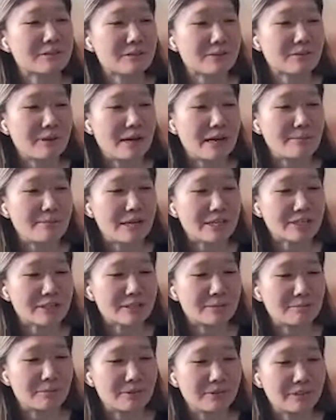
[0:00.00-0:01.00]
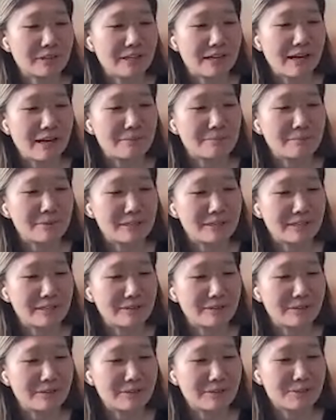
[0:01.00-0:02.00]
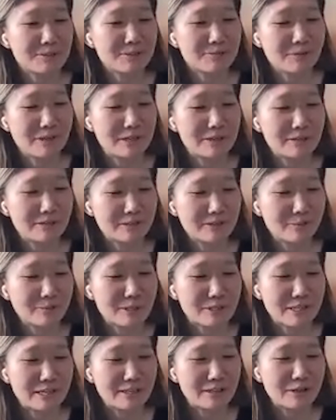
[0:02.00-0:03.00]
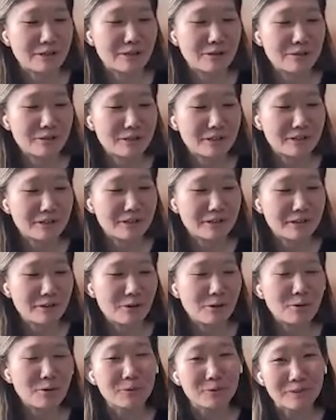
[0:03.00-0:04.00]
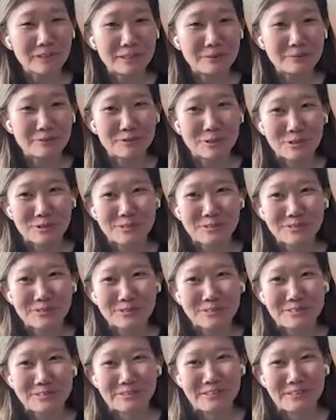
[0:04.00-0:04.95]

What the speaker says: So I'm actually building an app right now called Surrender, which I coded only with Cursor.